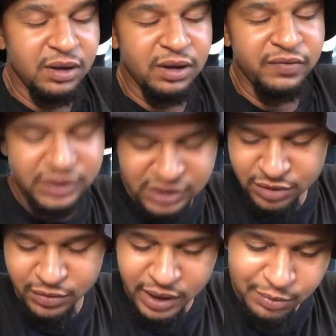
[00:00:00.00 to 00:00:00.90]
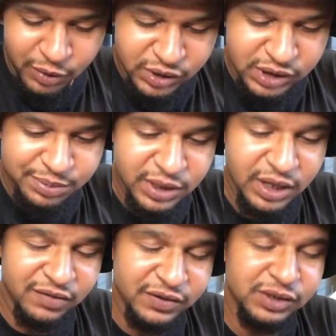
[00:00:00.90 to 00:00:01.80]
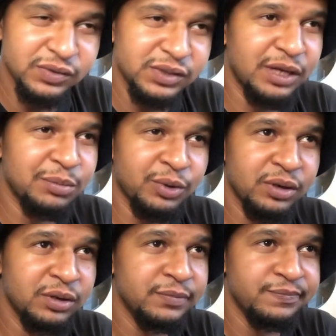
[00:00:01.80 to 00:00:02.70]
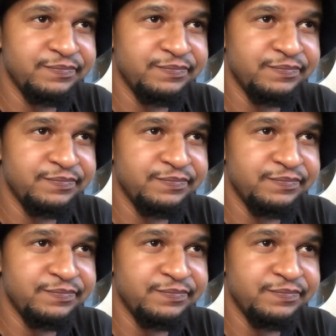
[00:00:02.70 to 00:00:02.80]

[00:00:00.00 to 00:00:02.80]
If this is the way I'm going to spend every Tuesday morning,